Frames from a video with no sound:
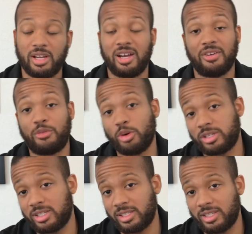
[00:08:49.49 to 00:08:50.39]

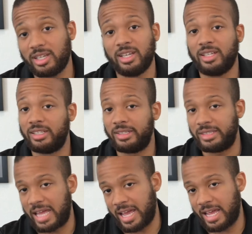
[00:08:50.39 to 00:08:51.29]
Unfortunately,
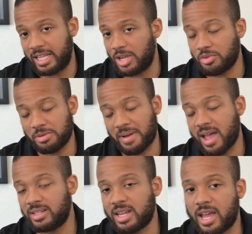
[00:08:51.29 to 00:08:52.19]
they weren't
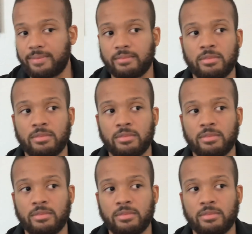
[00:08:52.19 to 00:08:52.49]
buying that.